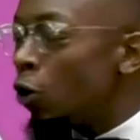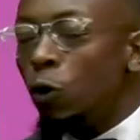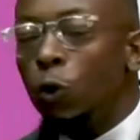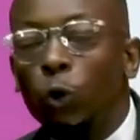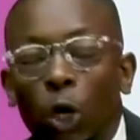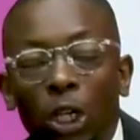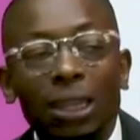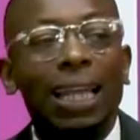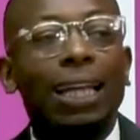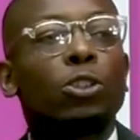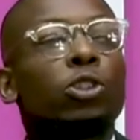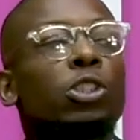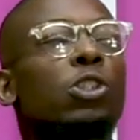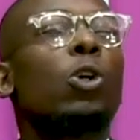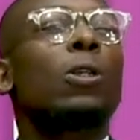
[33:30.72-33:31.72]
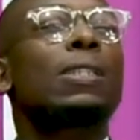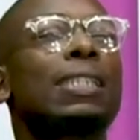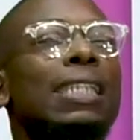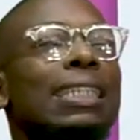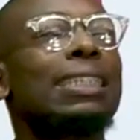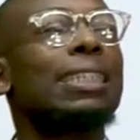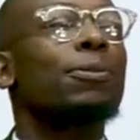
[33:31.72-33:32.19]
Not that you did not
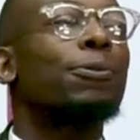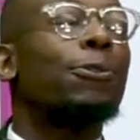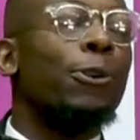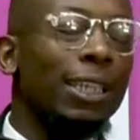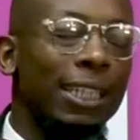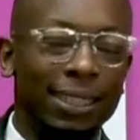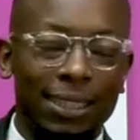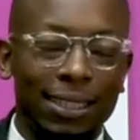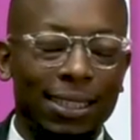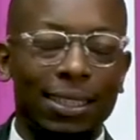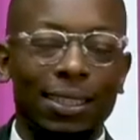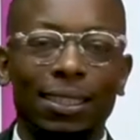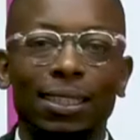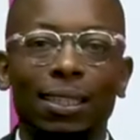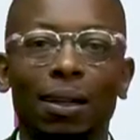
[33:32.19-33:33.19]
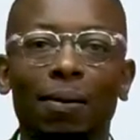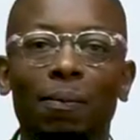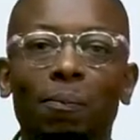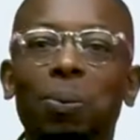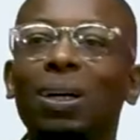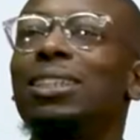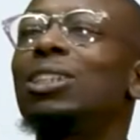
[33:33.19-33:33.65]
trust him for it,
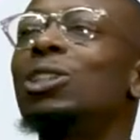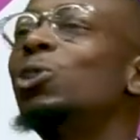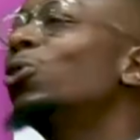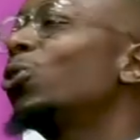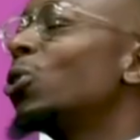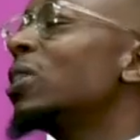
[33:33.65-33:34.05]
but did you